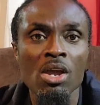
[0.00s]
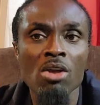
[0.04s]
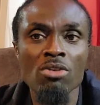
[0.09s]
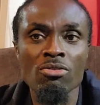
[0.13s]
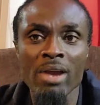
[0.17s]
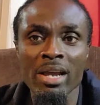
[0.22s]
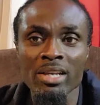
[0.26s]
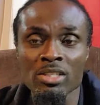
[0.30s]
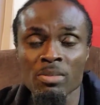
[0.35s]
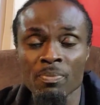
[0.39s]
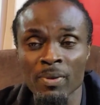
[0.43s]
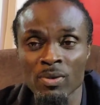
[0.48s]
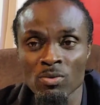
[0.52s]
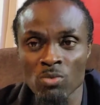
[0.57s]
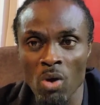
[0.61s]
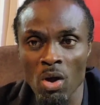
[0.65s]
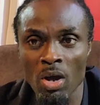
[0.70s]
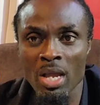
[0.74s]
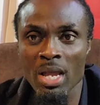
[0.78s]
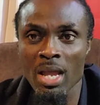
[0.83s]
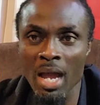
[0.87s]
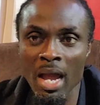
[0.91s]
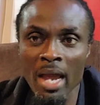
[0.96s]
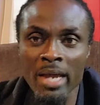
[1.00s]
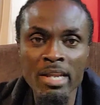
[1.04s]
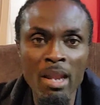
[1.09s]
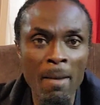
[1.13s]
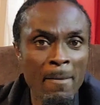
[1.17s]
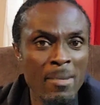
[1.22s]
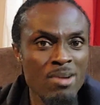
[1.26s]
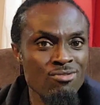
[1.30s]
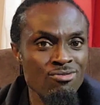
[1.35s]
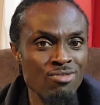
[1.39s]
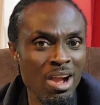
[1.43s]
Rise up and walk. And a
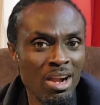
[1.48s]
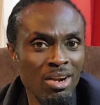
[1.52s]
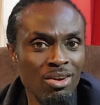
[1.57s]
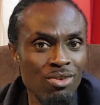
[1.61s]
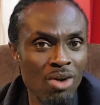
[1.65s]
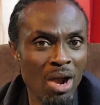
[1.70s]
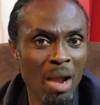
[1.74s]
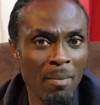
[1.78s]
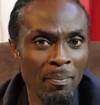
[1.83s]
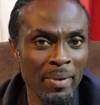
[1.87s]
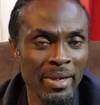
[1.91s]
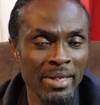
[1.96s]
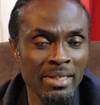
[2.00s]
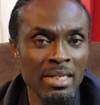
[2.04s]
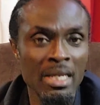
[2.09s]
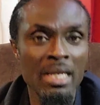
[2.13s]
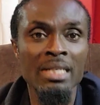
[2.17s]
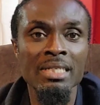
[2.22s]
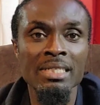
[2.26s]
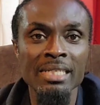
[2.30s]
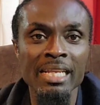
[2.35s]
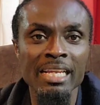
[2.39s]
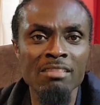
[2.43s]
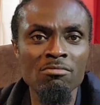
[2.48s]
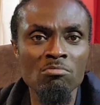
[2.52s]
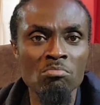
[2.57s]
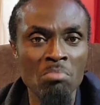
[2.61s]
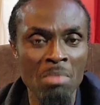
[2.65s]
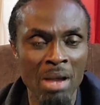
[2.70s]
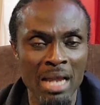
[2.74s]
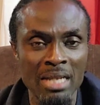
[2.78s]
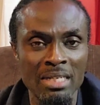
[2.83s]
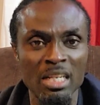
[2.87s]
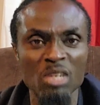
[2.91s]
miracle happened. This
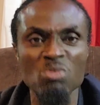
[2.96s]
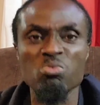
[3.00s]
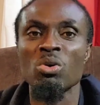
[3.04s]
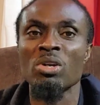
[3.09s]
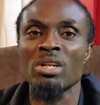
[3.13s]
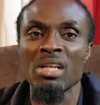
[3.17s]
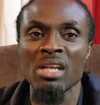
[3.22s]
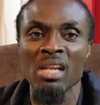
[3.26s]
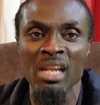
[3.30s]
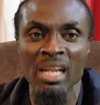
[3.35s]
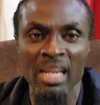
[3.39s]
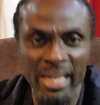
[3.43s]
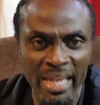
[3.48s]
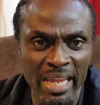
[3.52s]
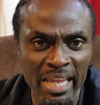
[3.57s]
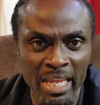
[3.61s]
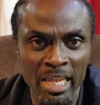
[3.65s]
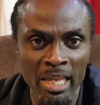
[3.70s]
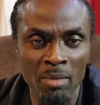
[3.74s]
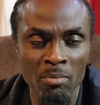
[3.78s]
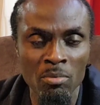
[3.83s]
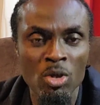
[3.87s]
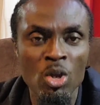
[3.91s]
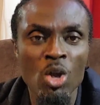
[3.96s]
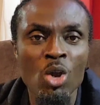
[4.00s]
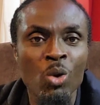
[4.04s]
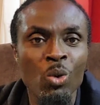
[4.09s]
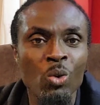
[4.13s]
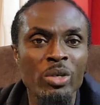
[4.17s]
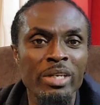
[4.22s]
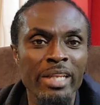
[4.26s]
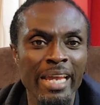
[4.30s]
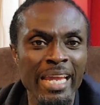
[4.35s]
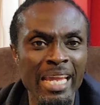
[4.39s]
man that was lame
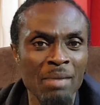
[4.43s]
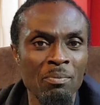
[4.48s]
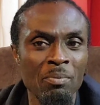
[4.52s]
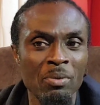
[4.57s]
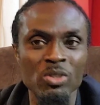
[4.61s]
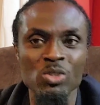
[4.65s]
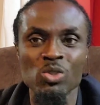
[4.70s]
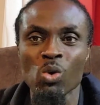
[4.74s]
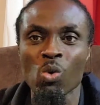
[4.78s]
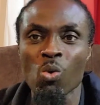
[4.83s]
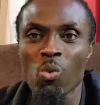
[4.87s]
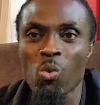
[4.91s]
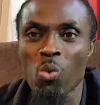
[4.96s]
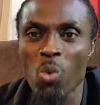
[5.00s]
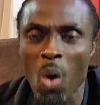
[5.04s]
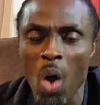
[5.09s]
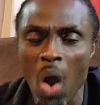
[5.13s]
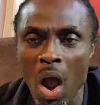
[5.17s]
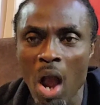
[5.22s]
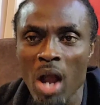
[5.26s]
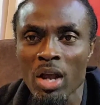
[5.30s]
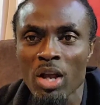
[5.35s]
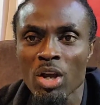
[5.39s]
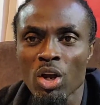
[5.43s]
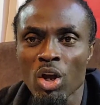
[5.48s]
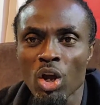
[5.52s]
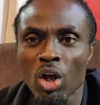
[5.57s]
could able to walk.